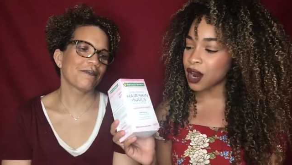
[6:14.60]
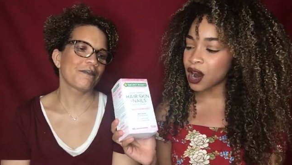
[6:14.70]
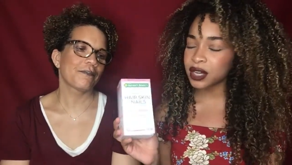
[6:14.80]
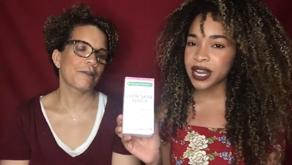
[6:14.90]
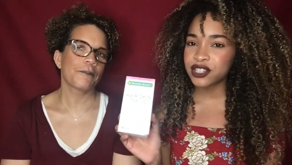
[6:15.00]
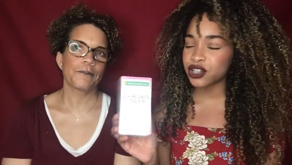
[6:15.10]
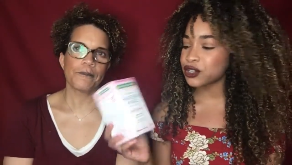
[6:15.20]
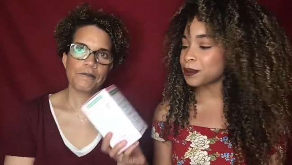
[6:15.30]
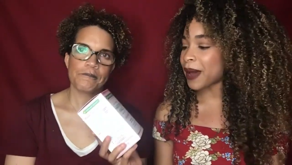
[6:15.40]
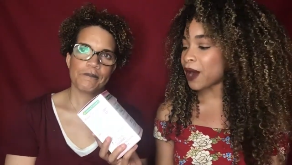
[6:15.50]
Speaker 1: our Nature's
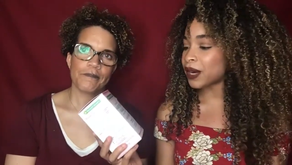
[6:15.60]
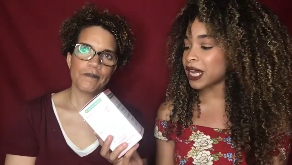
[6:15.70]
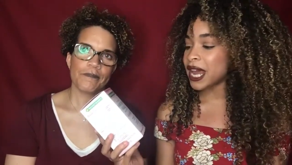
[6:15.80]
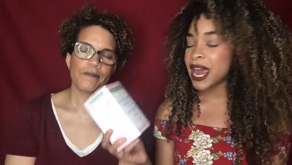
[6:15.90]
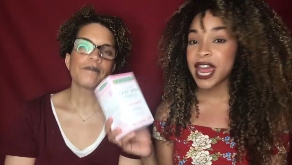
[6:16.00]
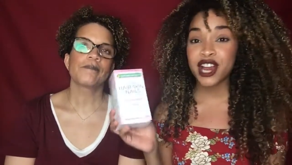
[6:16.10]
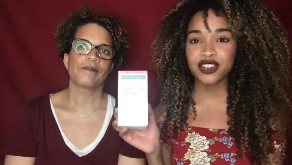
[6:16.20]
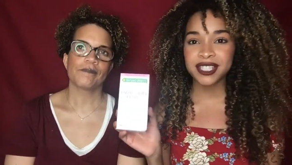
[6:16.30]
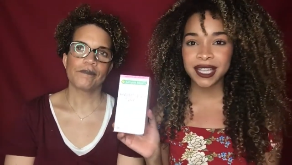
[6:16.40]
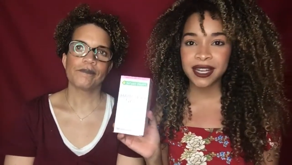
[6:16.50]
Bounty hair,
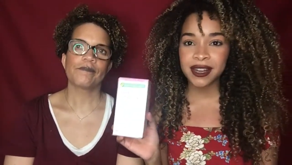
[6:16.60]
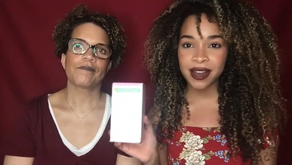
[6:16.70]
skin, and